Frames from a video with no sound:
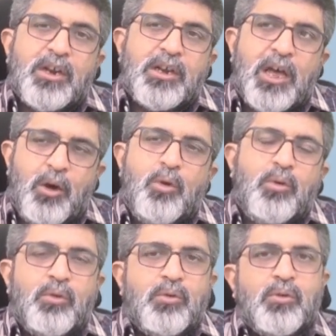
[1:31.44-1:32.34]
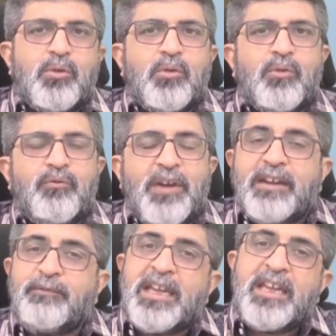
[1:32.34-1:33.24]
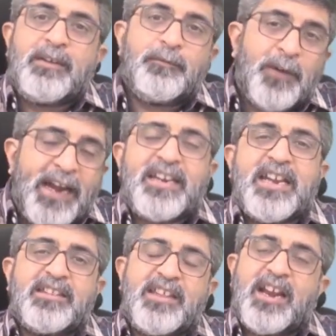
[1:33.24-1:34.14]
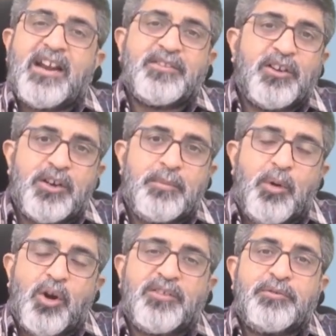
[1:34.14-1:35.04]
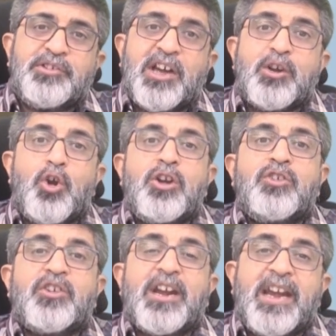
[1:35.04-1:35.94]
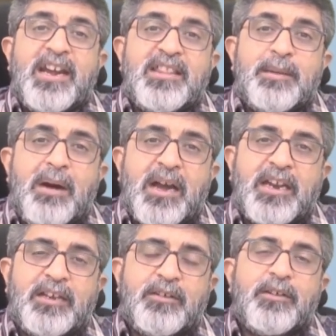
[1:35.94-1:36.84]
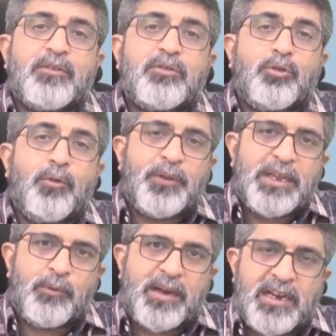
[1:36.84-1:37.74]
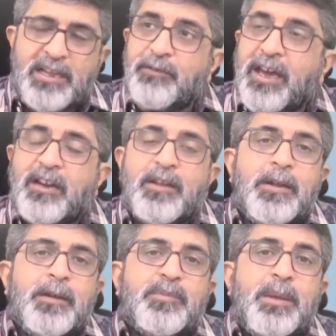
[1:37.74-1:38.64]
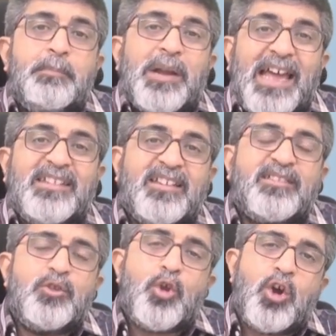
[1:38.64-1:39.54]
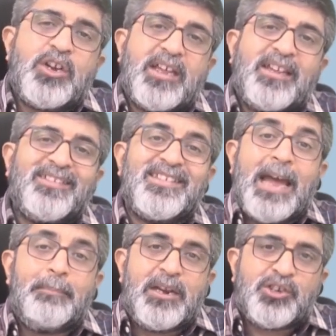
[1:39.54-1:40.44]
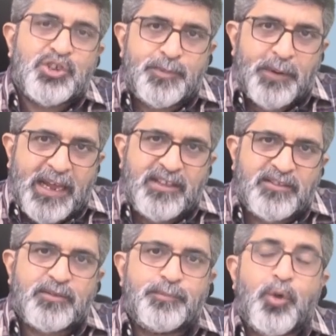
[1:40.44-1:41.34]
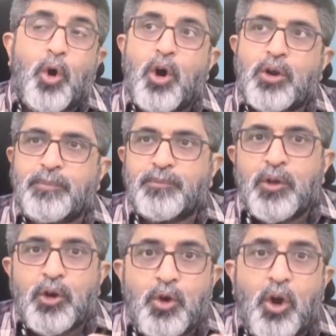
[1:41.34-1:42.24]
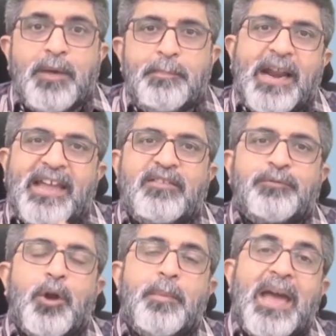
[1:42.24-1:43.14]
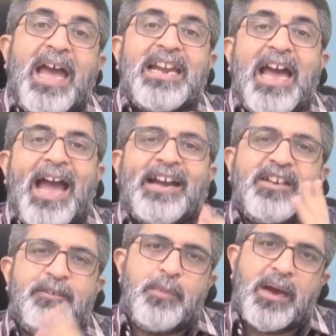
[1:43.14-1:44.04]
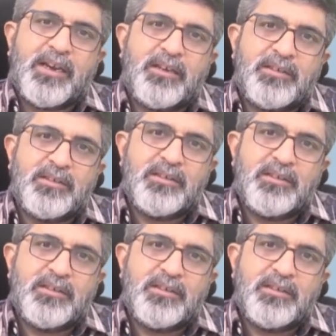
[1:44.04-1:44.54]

Now when we find that there are certain bonds which are not traded in the market so frequently, where the price is not established price or not a price from an active market,